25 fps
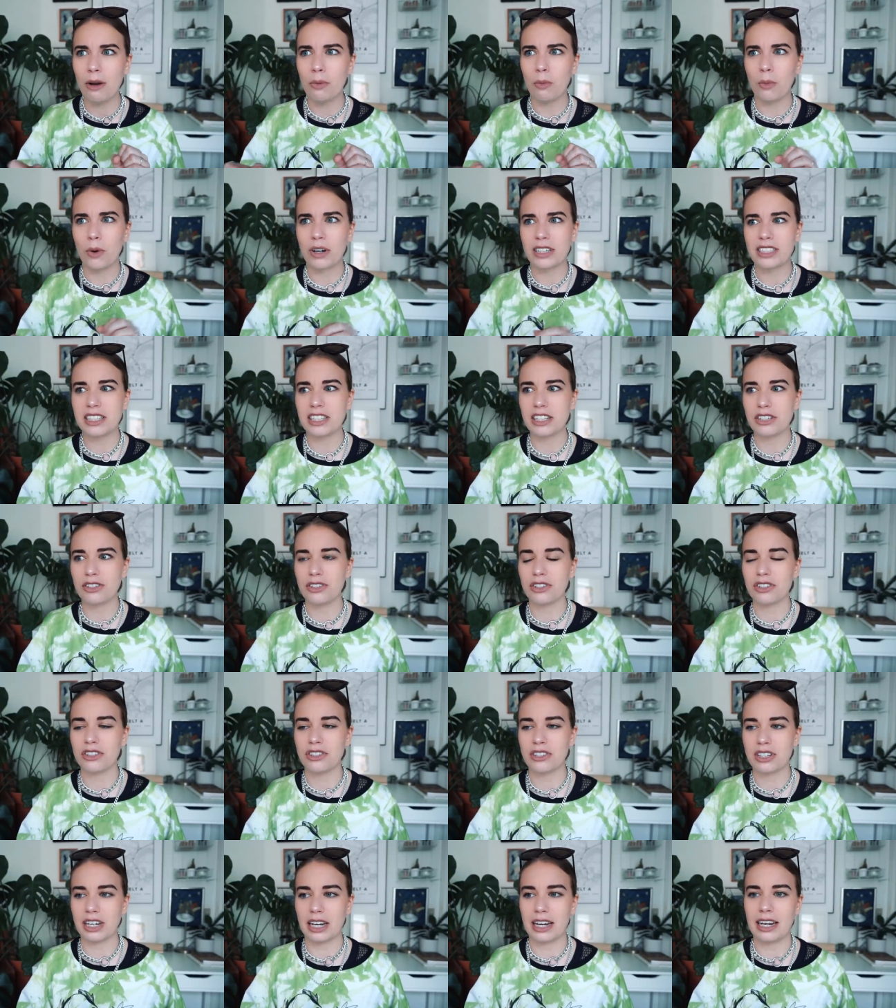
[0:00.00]
wanting to
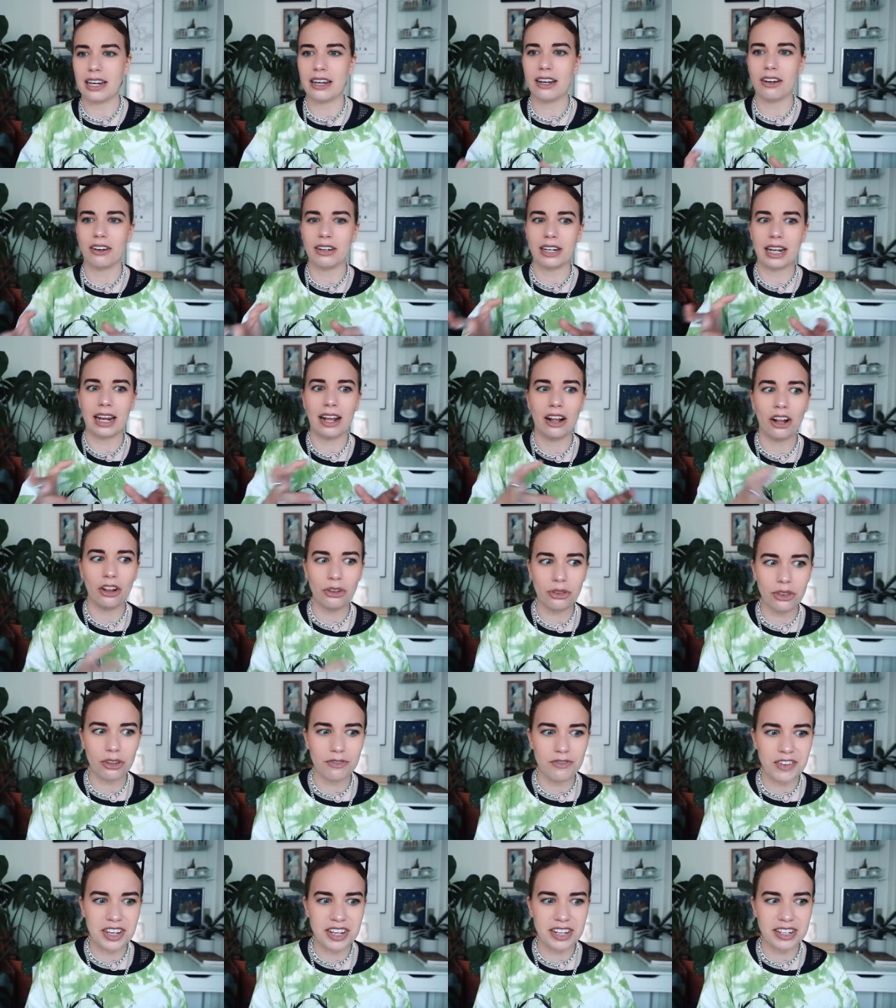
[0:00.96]
stay on a
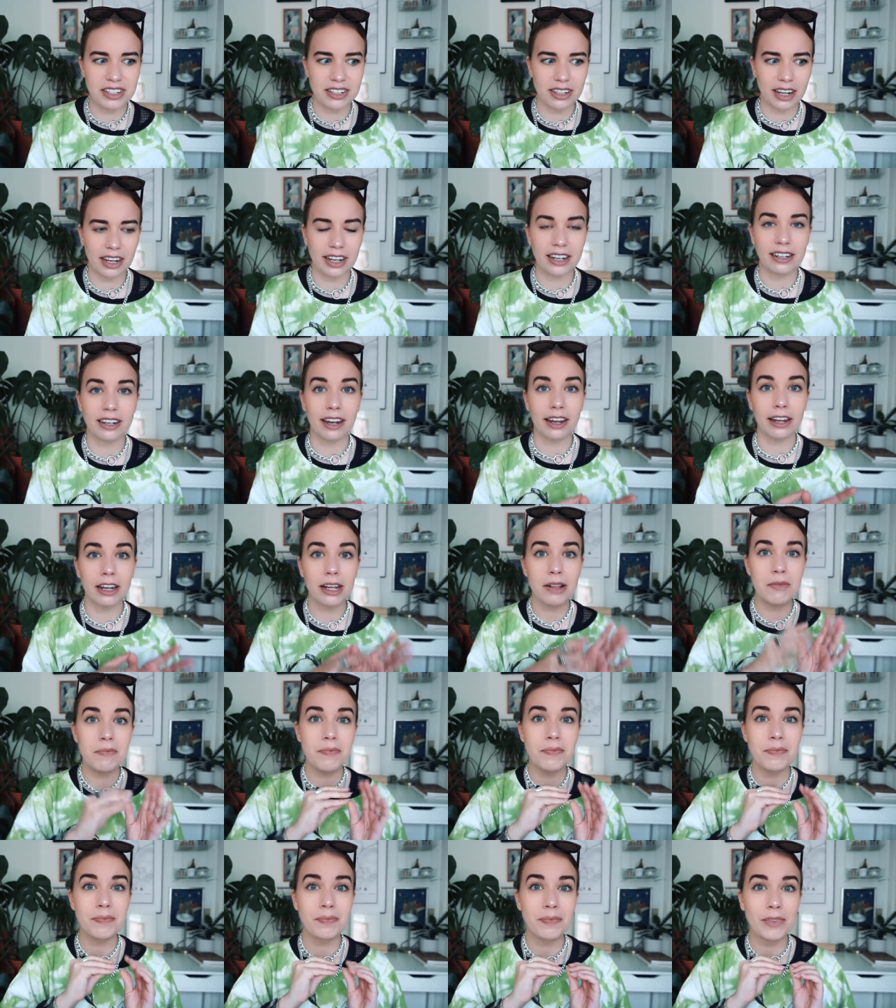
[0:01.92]
healthy vegan diet, like
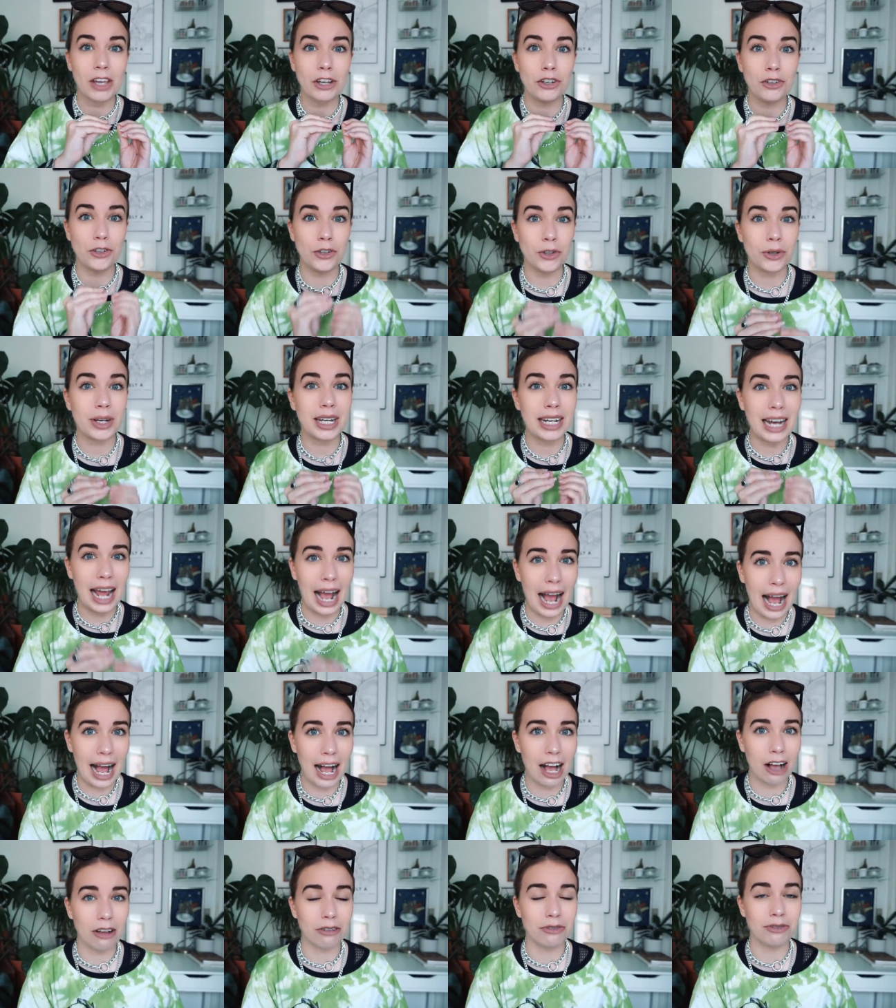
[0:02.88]
you can
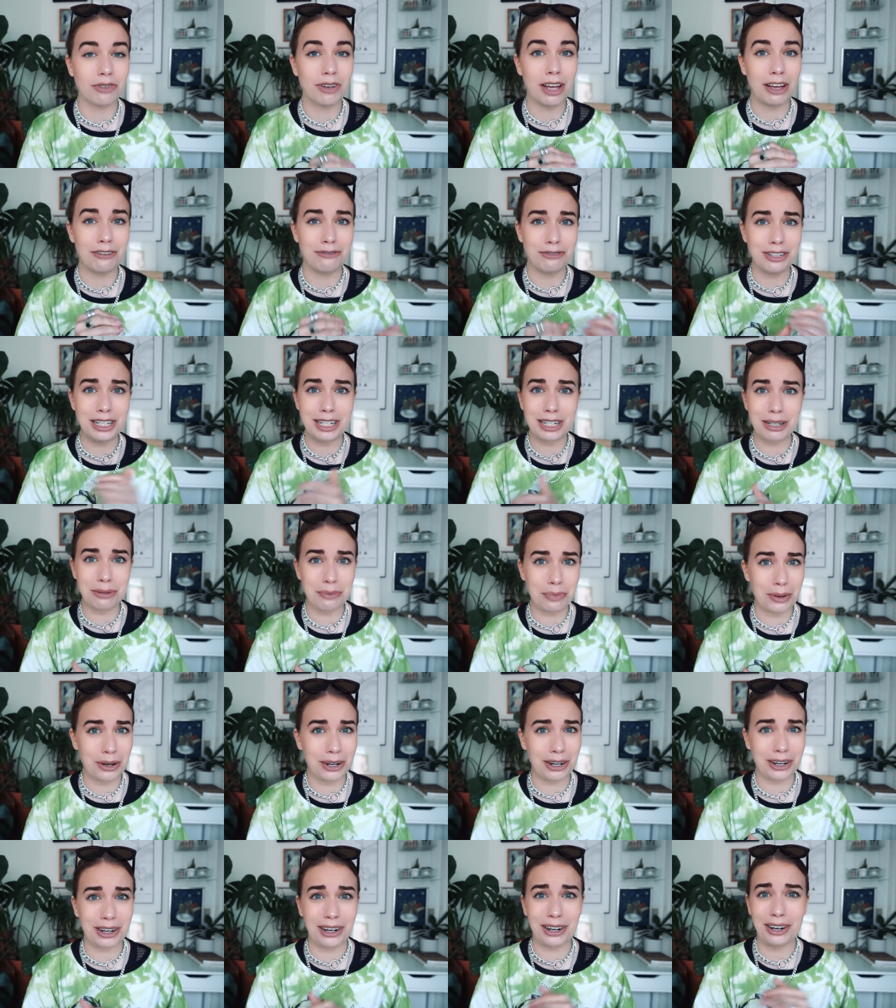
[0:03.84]
have a vegan
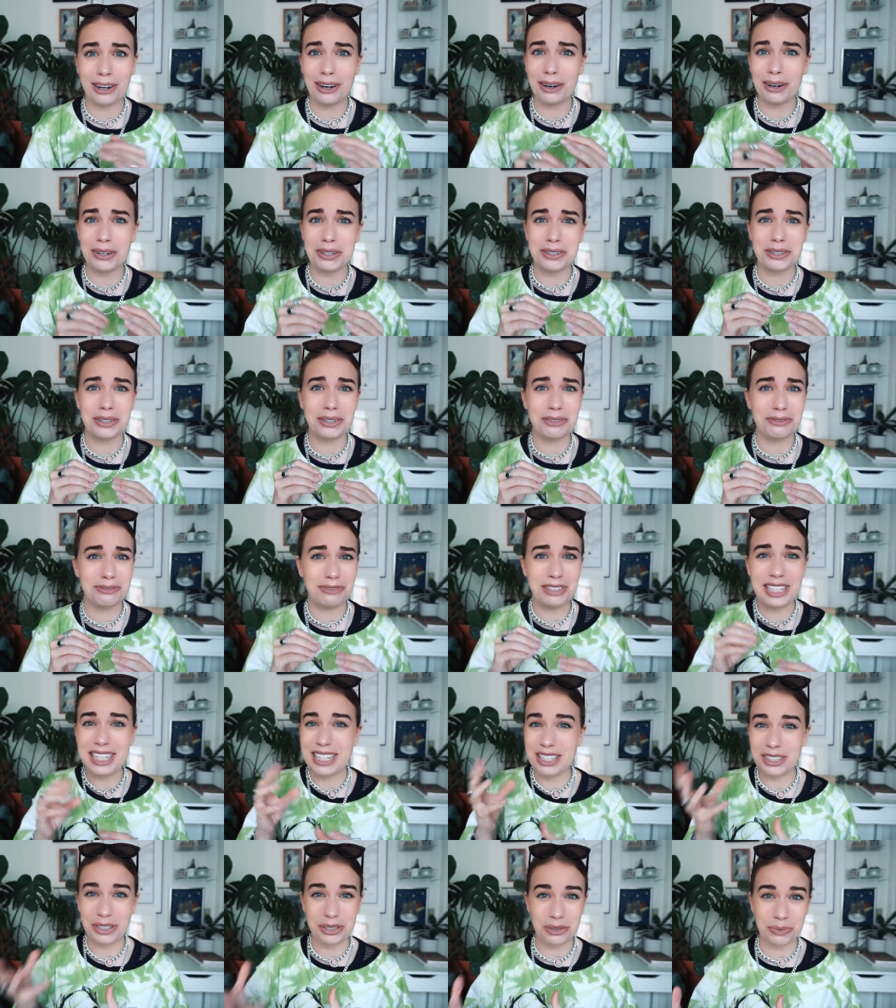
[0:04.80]
burger or
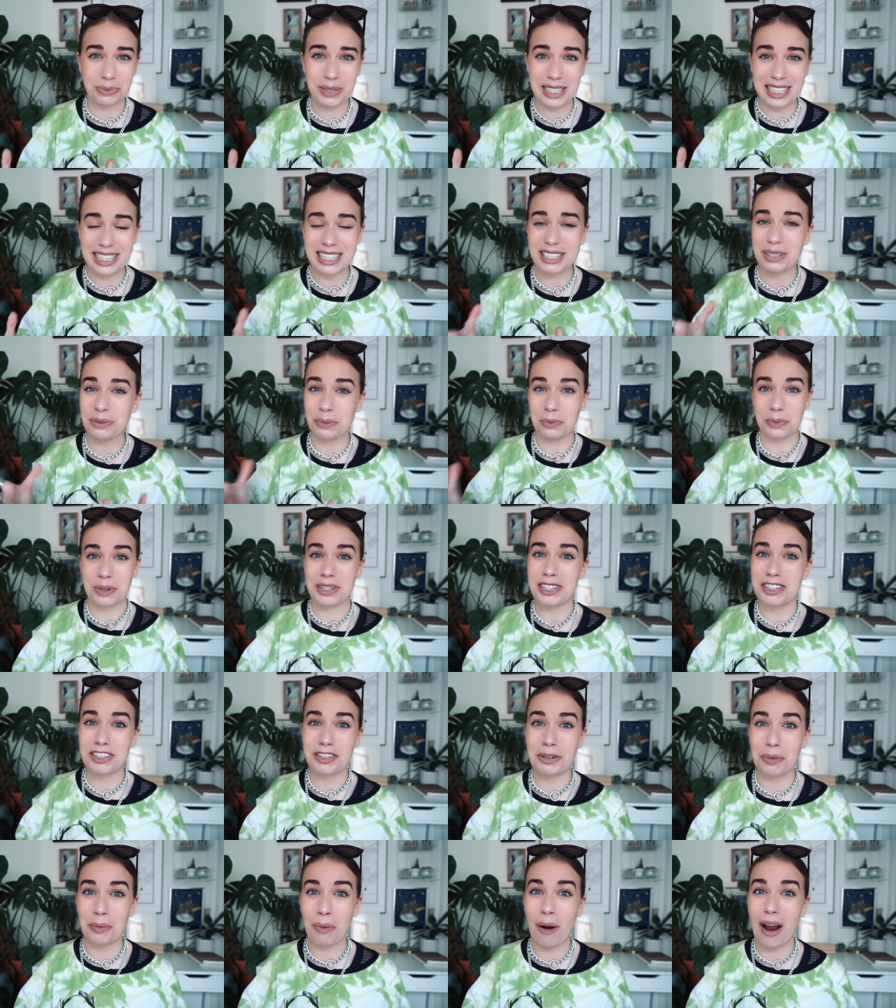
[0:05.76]
vegan sweets
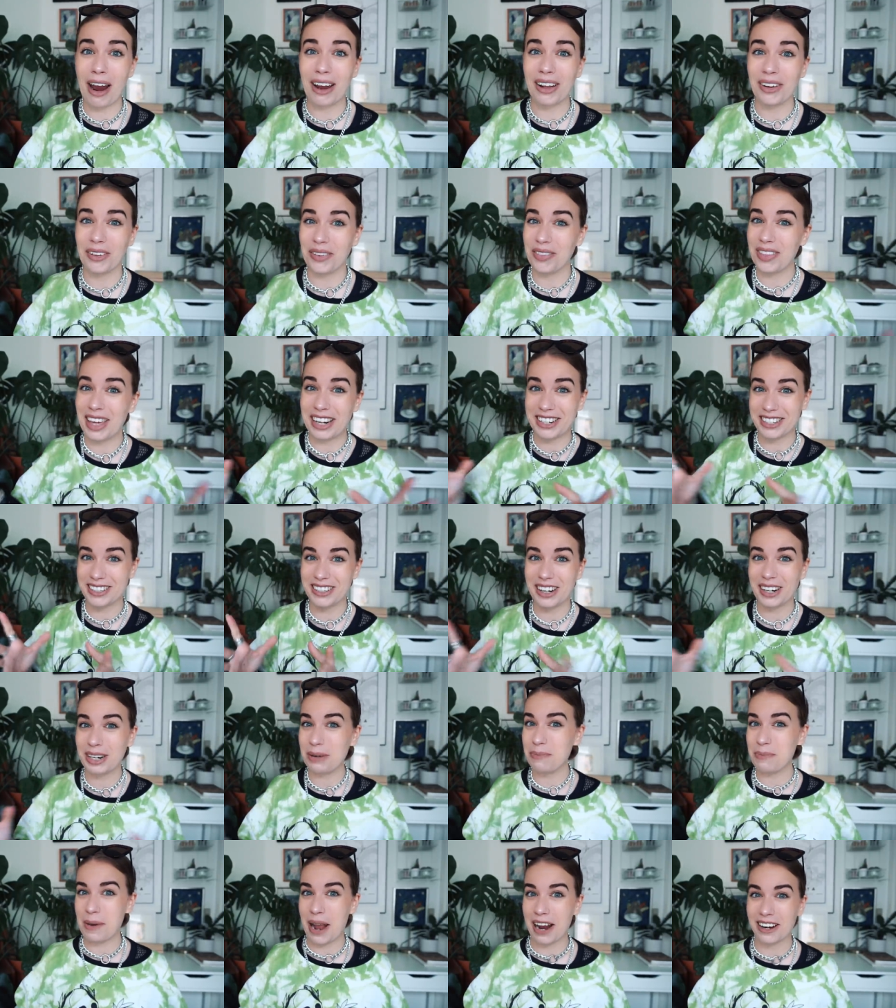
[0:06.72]
once in a while. That's
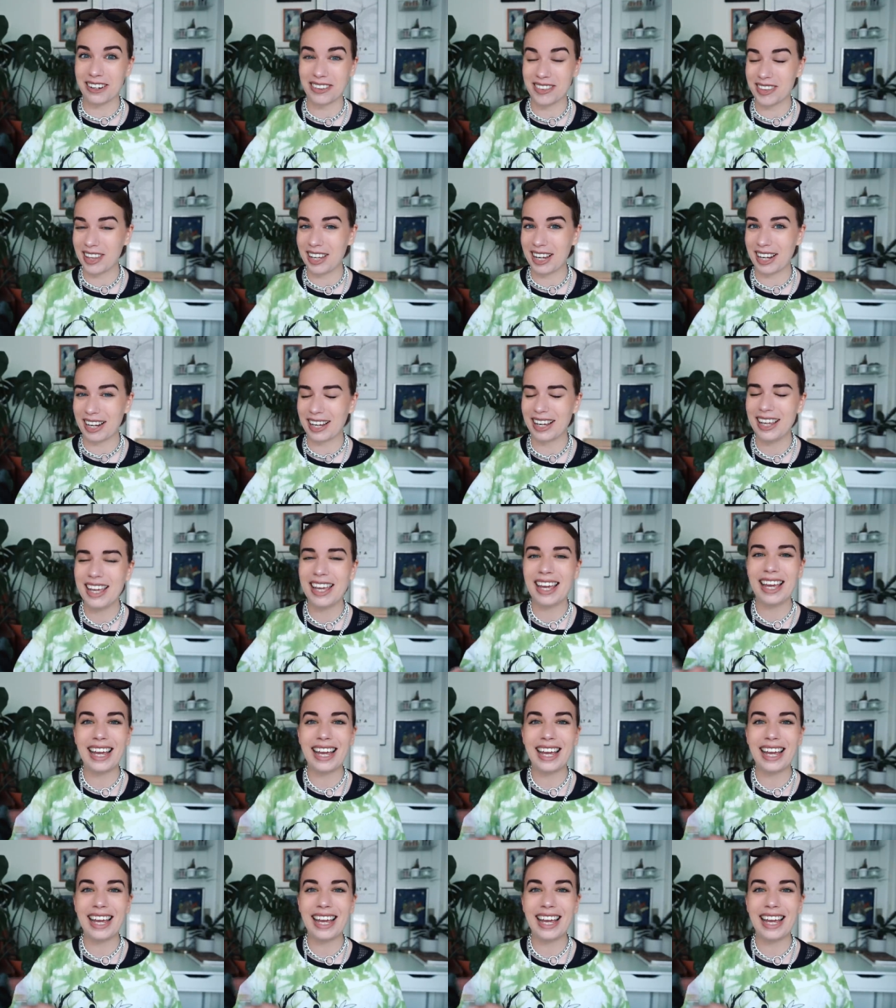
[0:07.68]
not a bad thing.